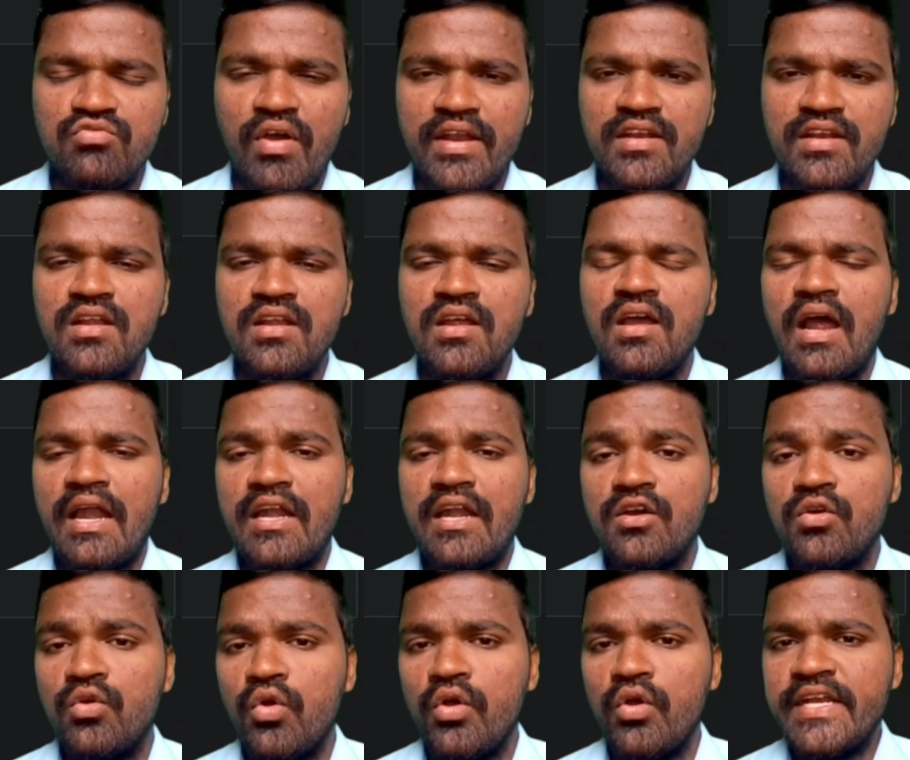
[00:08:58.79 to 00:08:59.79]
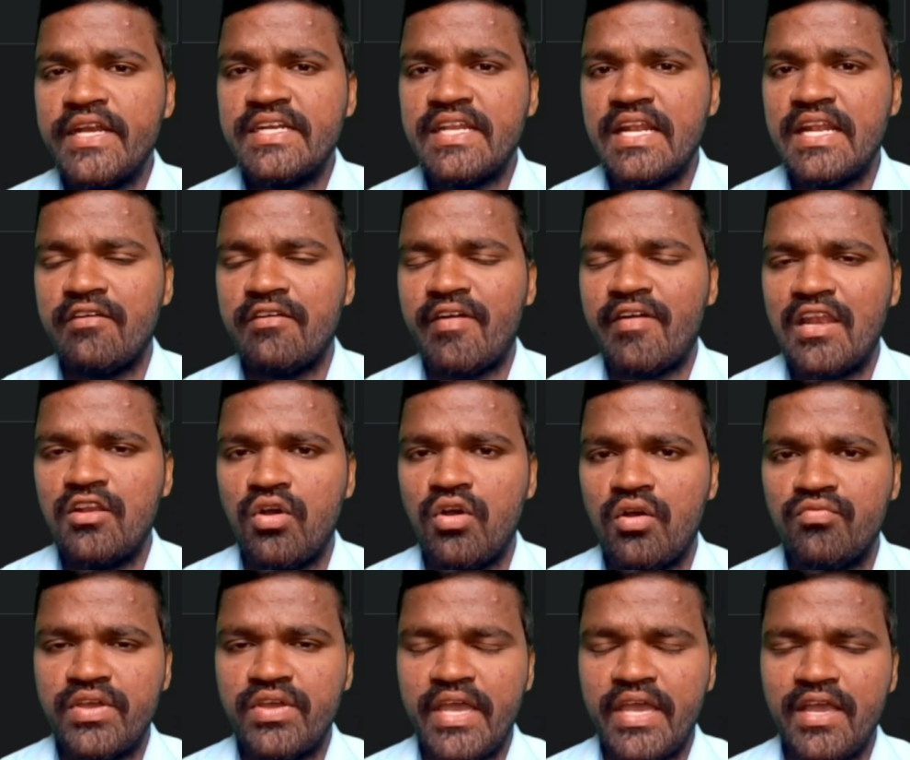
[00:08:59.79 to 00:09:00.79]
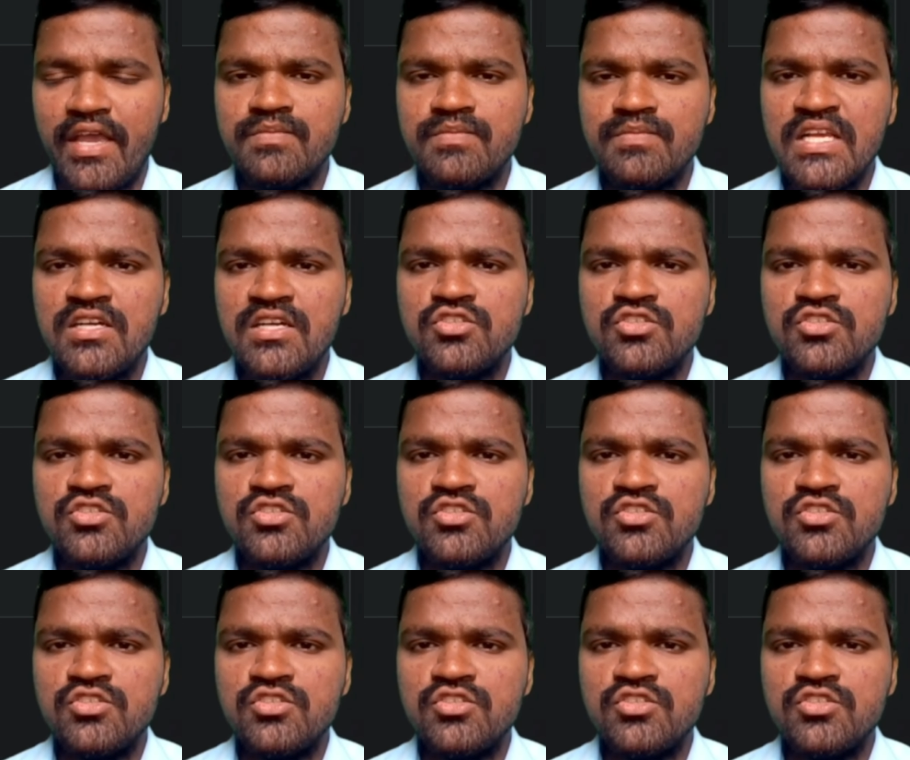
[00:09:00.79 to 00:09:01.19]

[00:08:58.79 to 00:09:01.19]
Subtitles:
1 and going till the value of k.